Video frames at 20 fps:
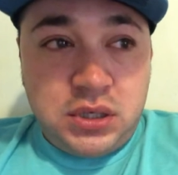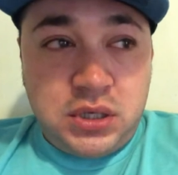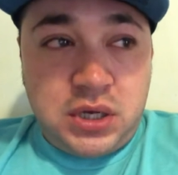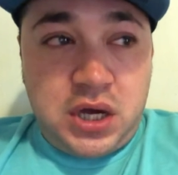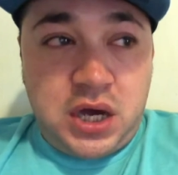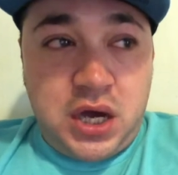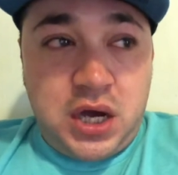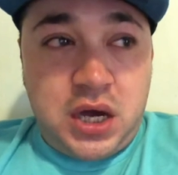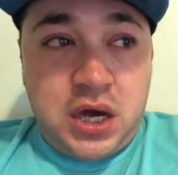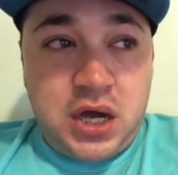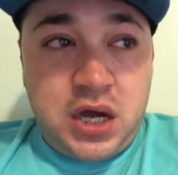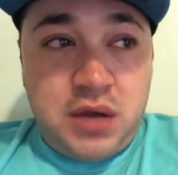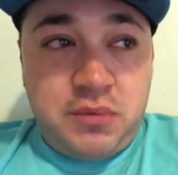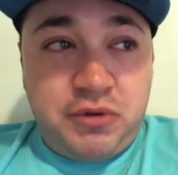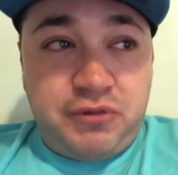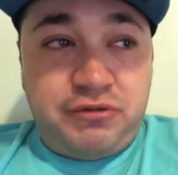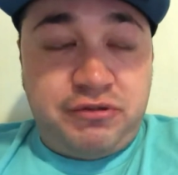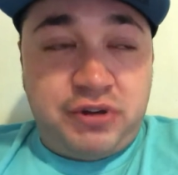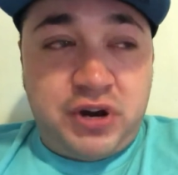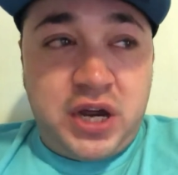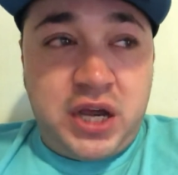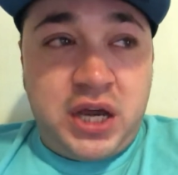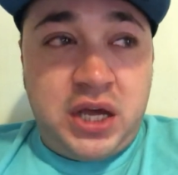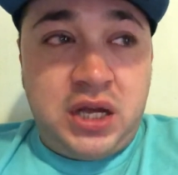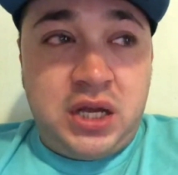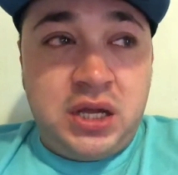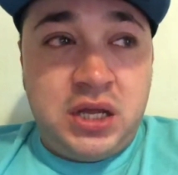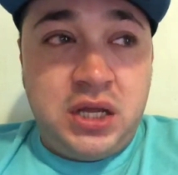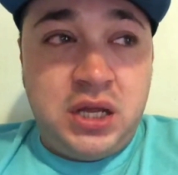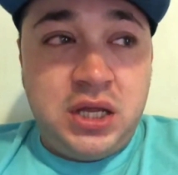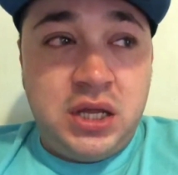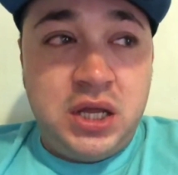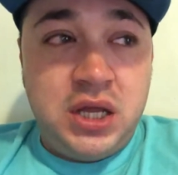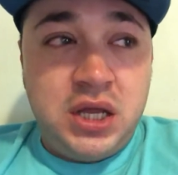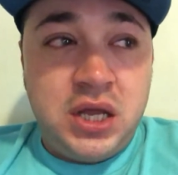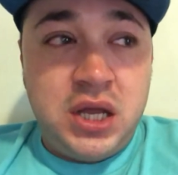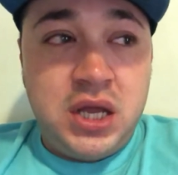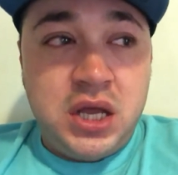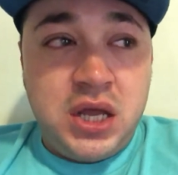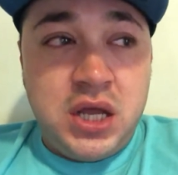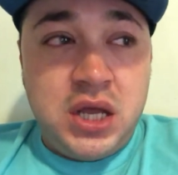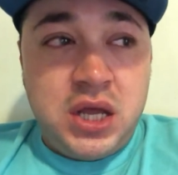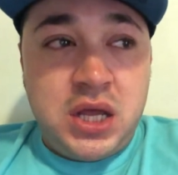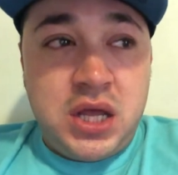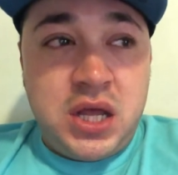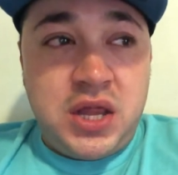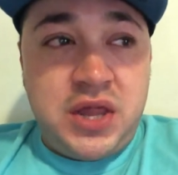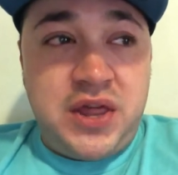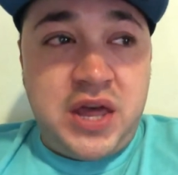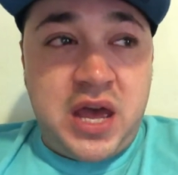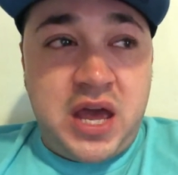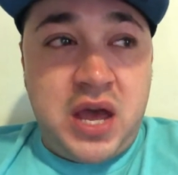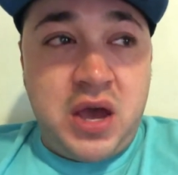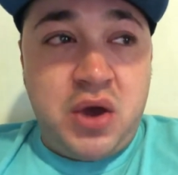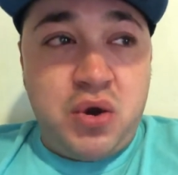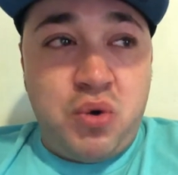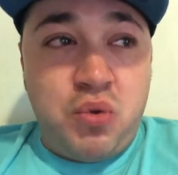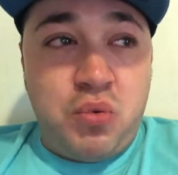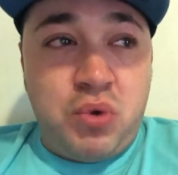I'm afraid that